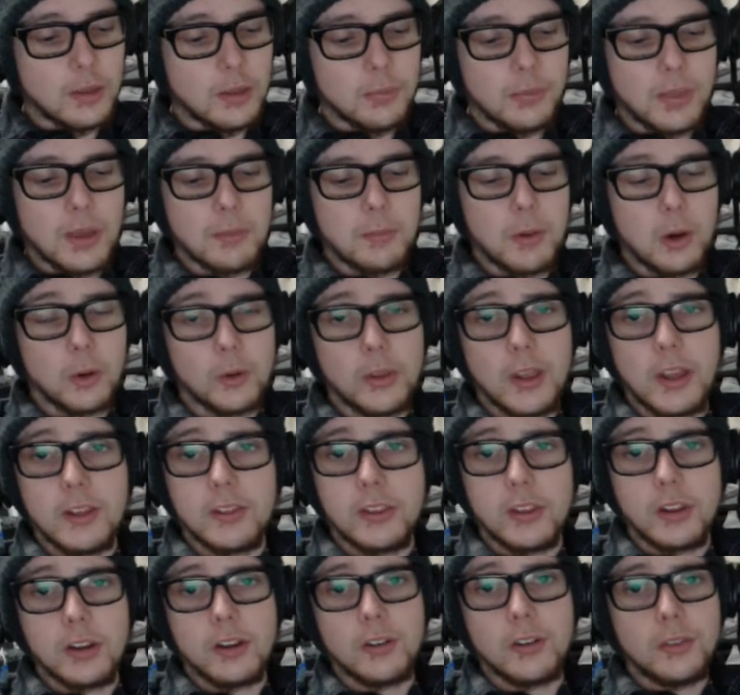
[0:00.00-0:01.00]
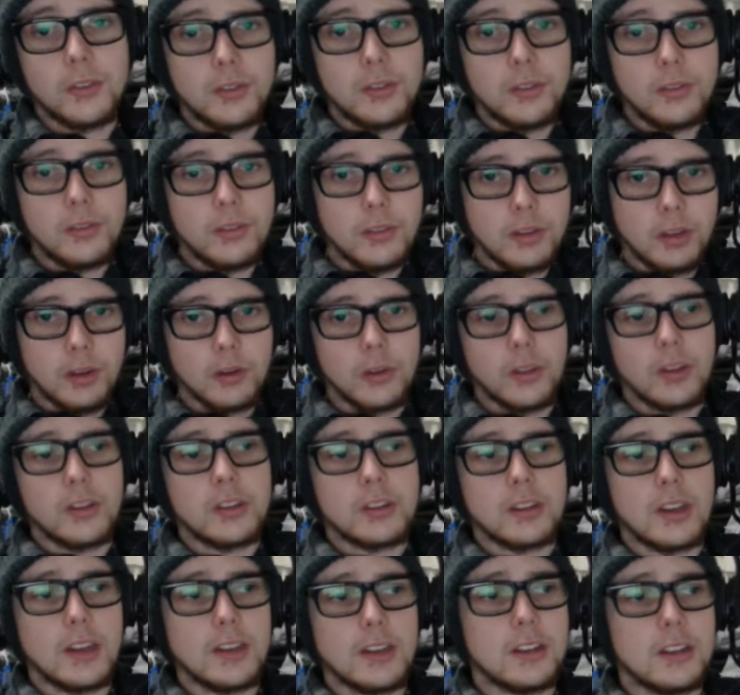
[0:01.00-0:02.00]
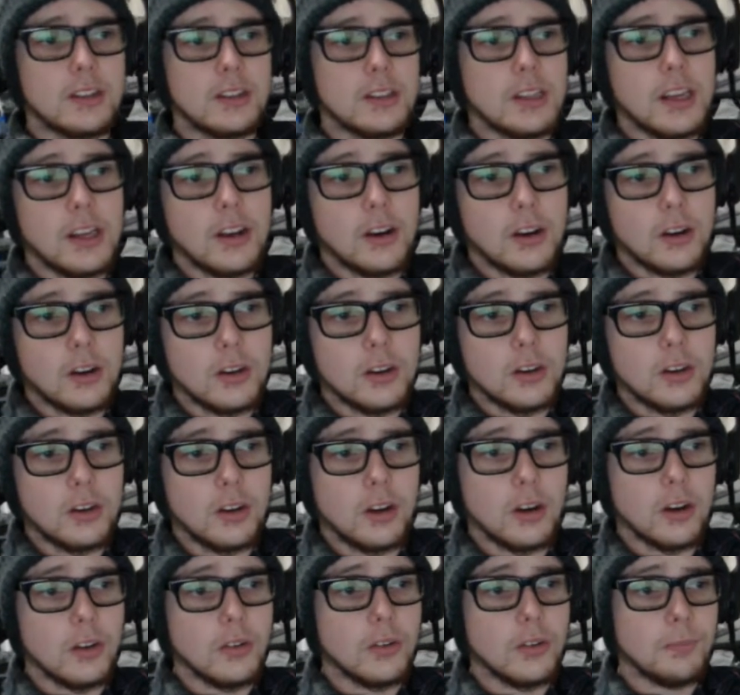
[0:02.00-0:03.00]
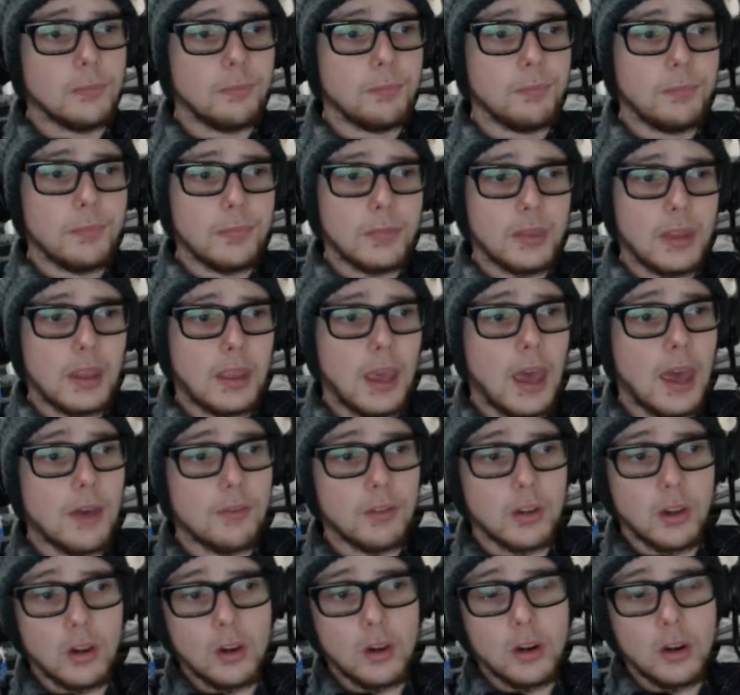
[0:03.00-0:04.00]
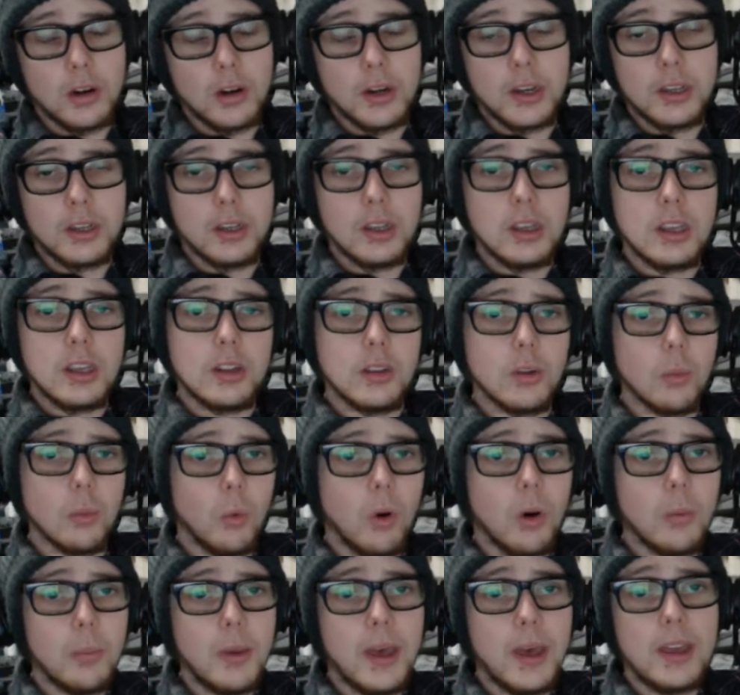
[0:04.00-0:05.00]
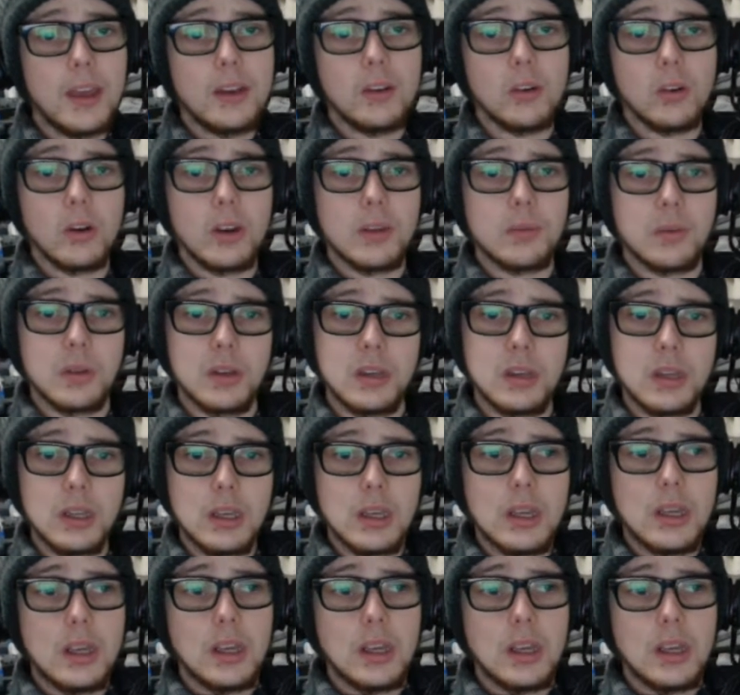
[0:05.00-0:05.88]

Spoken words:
both had their sights set on having her in the warband, or even